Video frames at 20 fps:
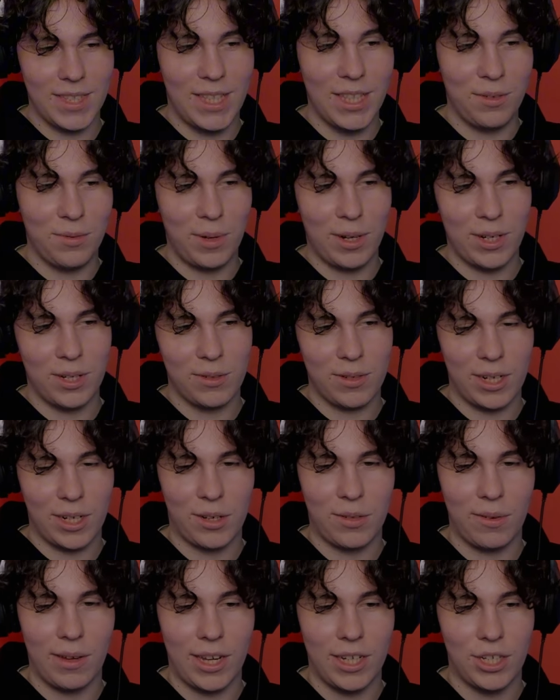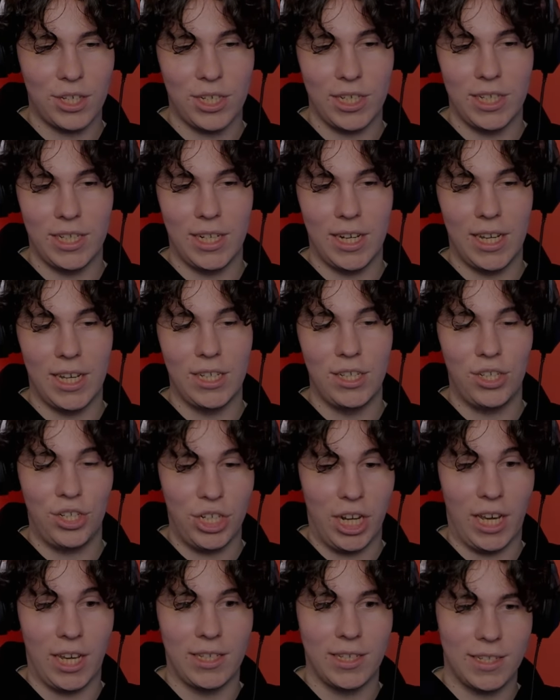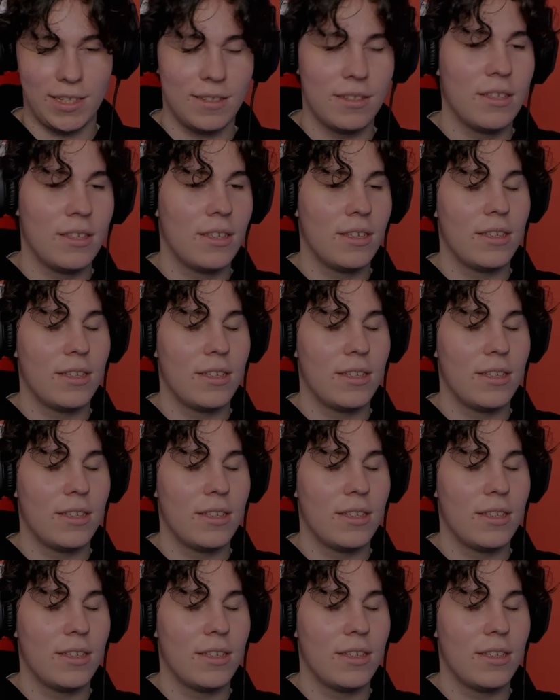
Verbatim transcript: The weirdo in question is Jace.